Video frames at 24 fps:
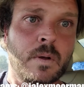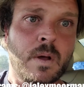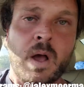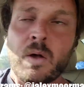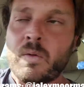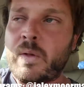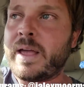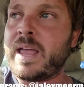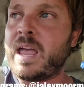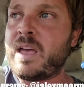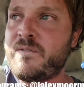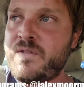
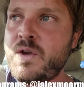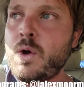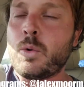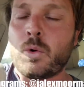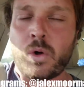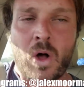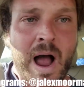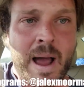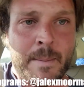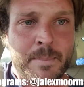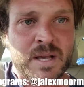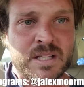Like, if you
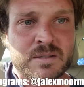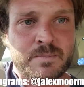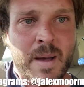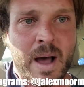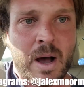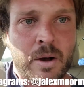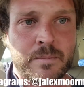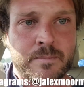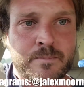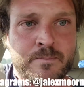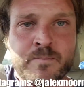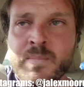climb this
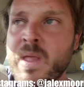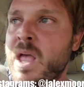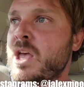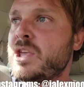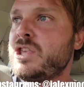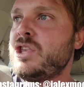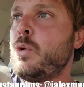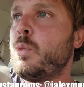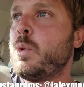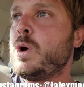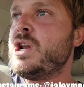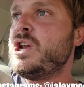mountain,
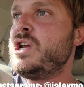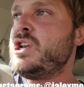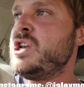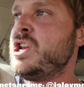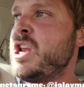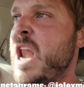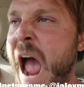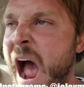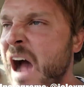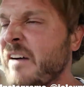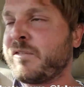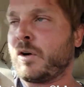you would
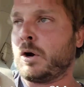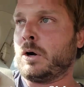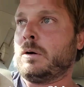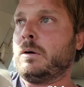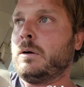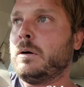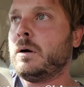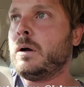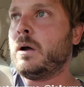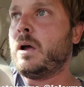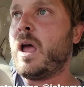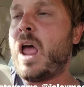never,
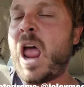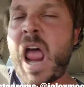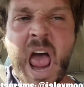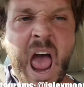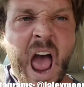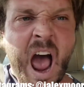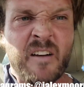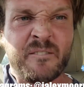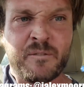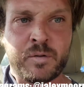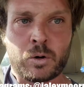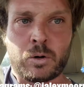
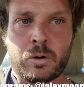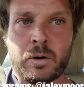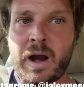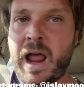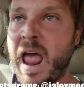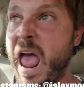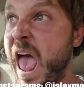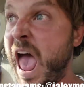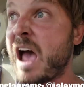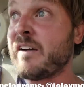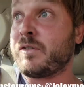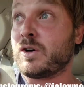ever,
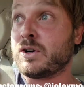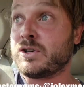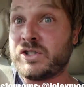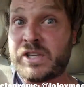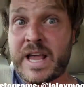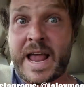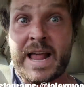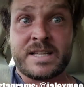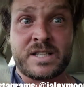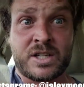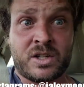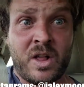ever
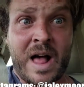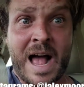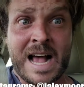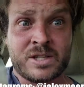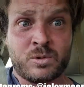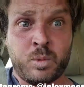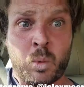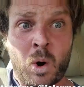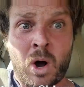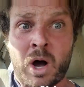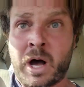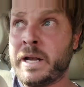say it's
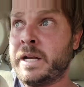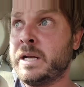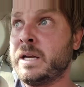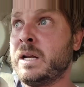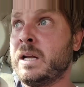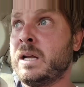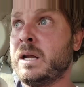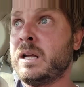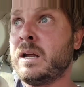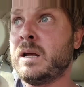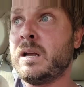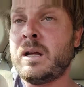class
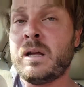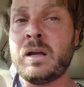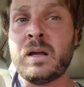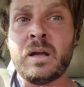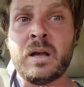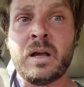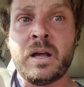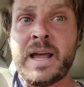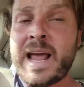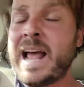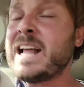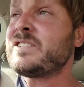
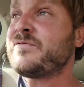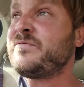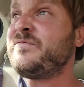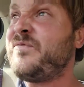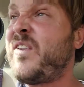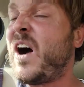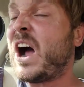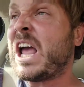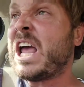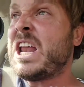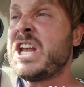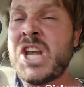one. It's
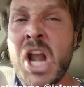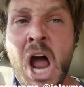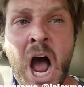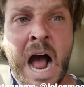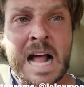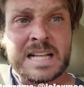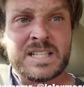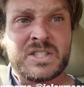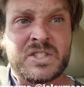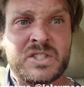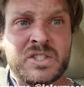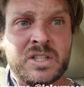fucking
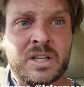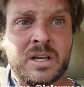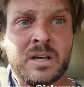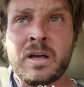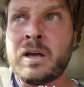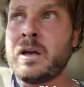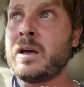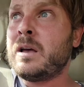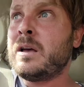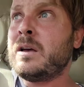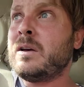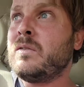nuts.
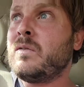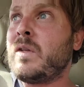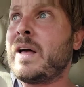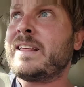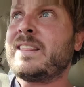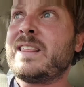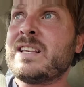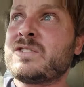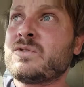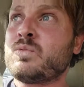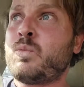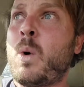Like,
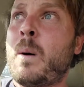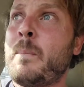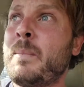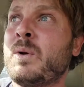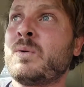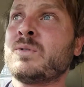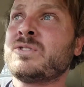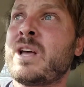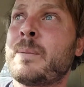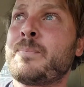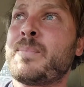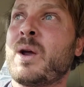this woman
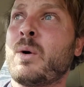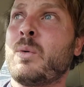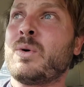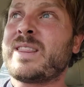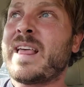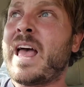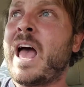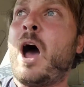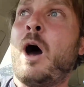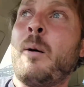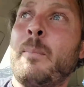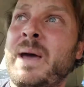was up there with
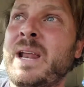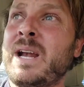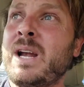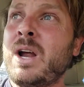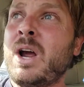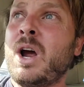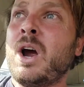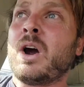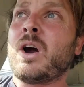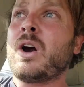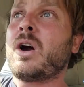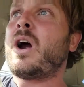a helmet.
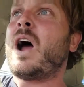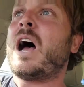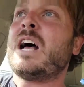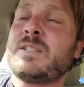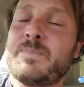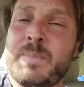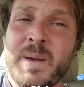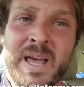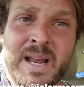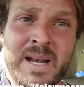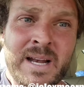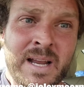Her
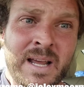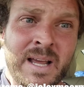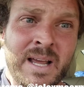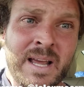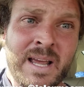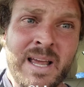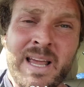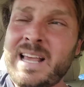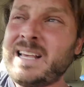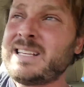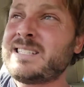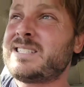
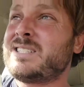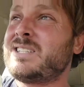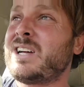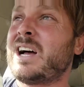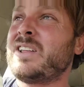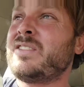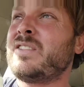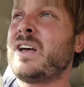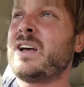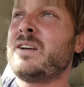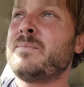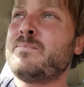husband, he's
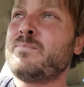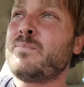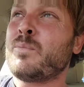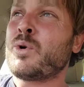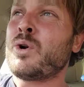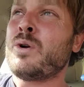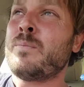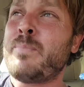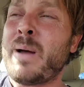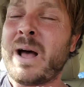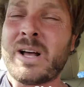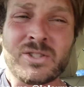done the
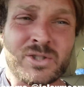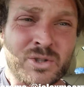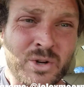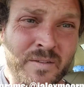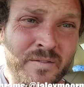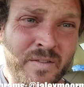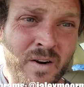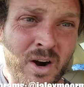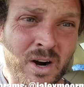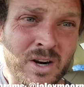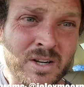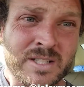Maroon Bells
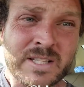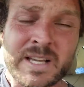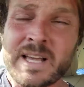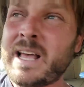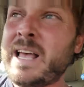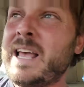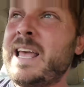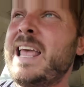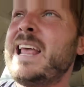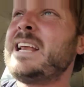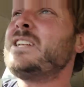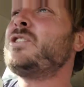Traverse.
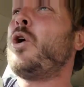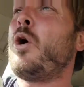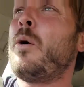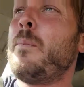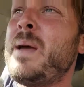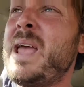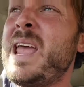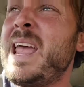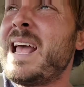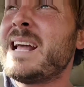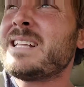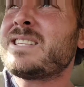He told
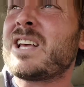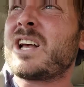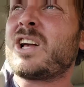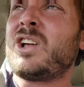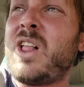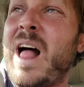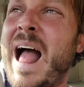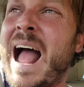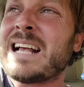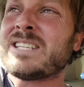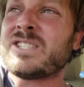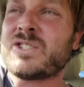me it's a
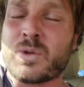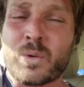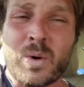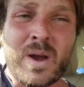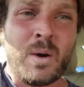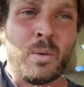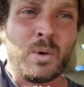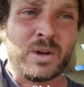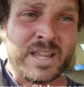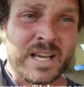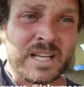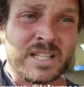class three
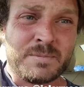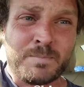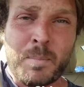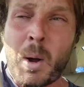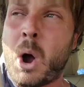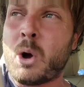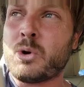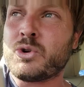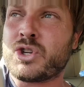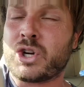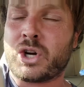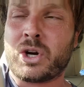with
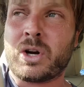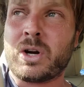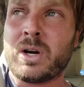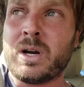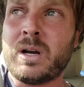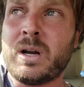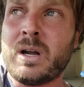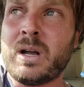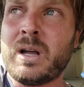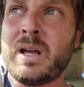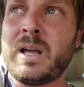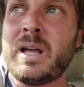exposure.
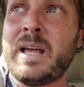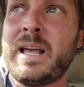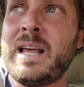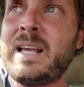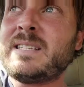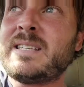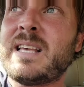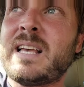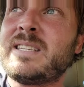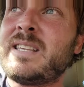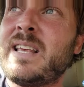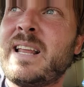He
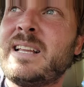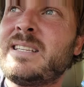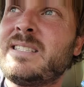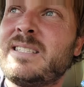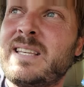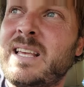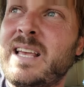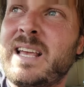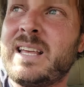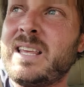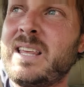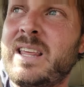says that
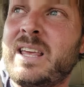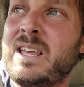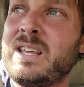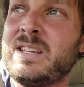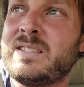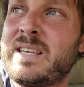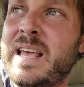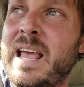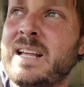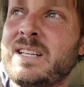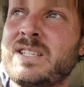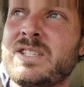he can
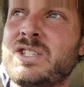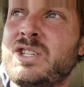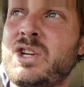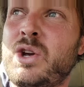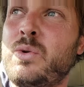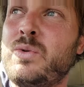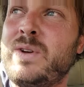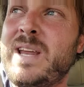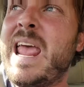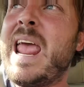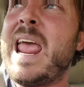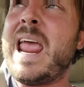say it's
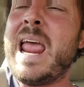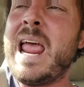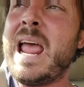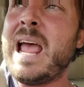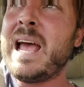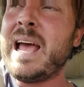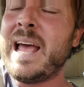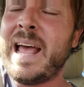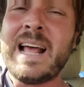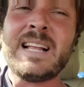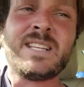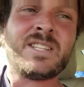
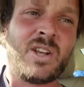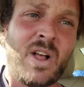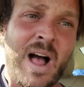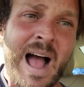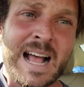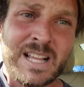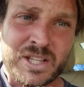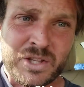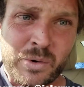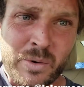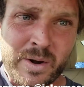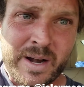2D. It's
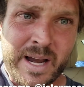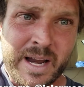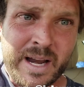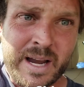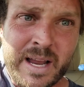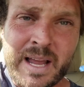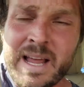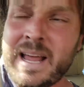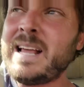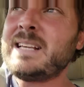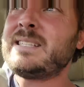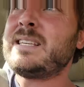class three.
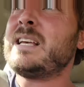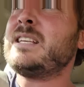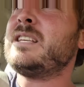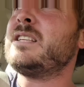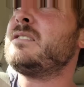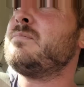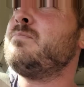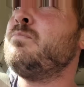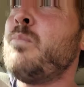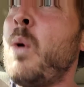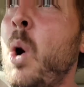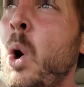He says
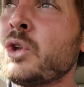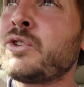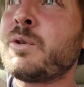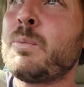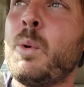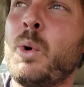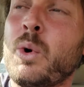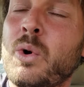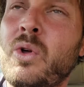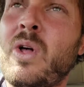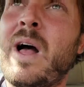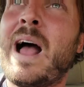it's
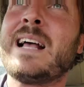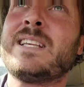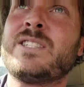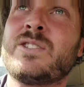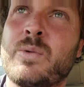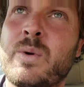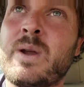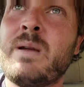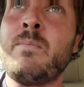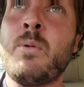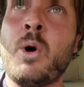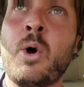multiple class
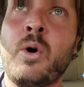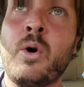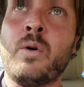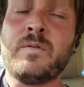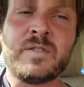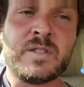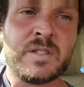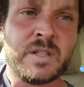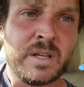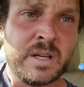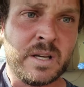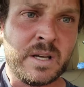three
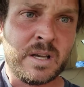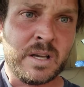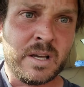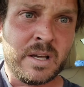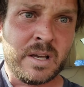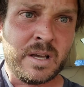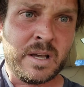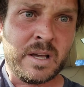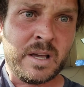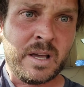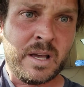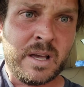moves.
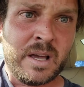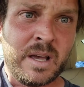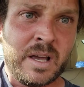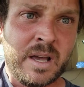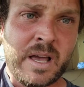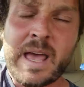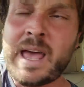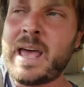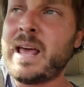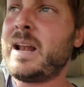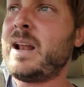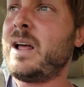
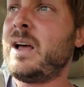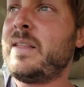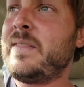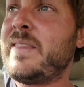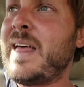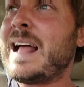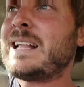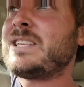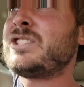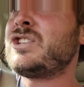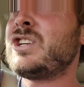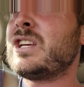And
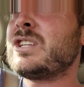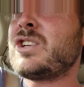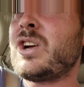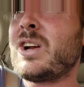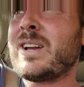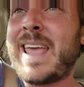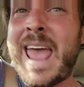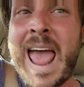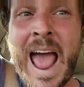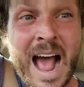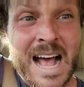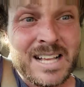that's just on
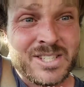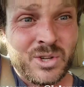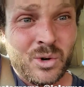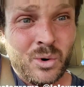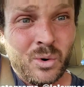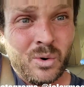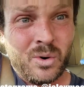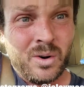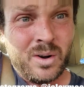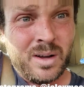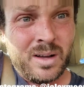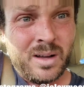
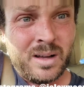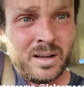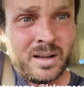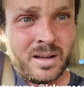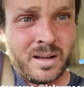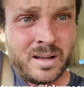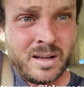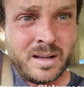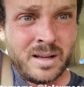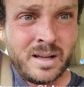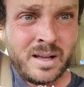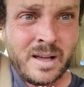Castle.
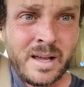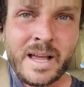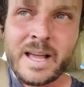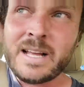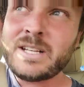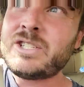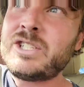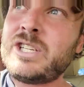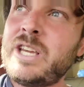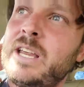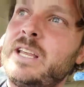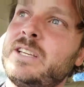
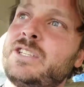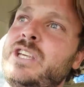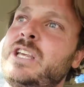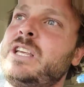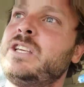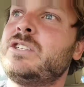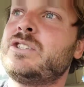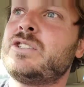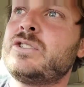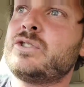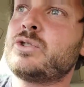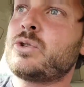And
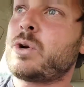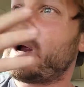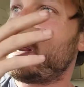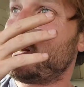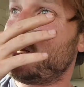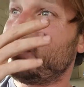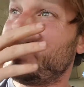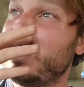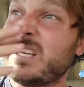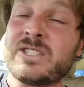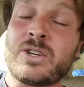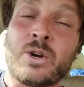
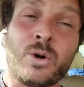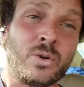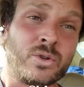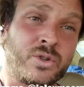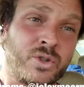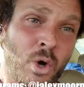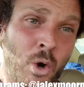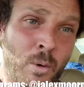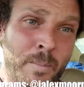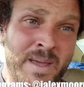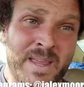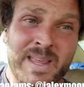this girl
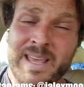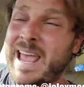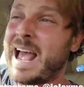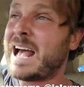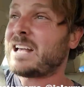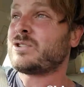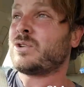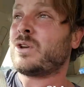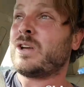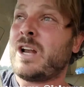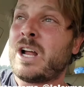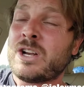told me the
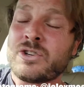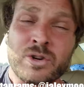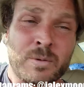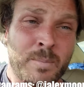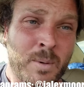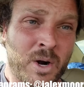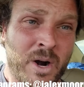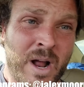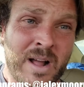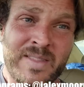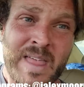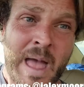Castle Conundrum
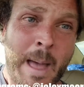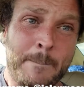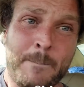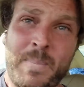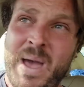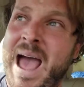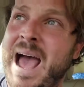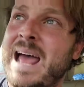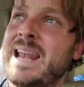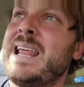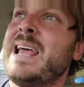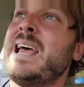are not that
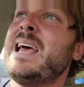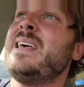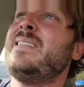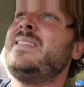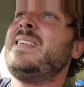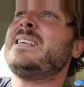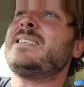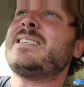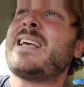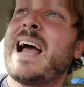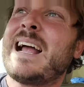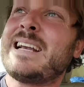bad.
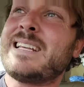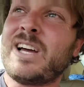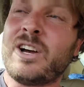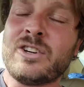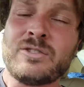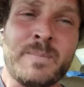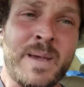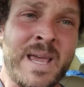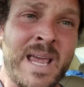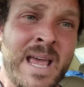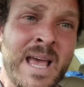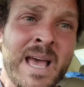This guy
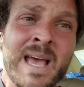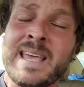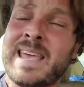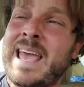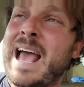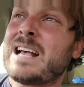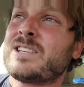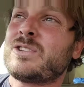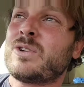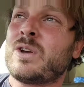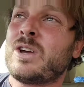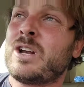tells me
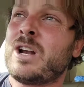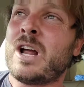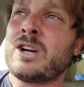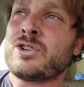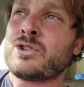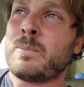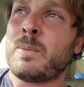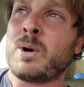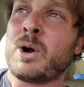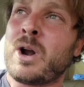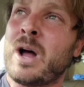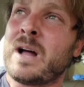Castle
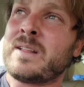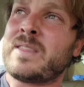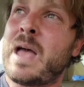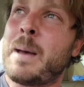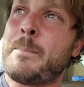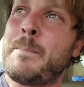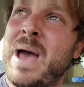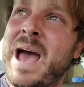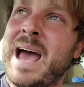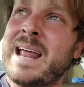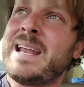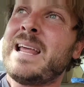Conundrum are not that
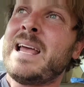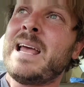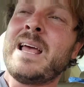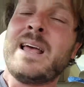bad.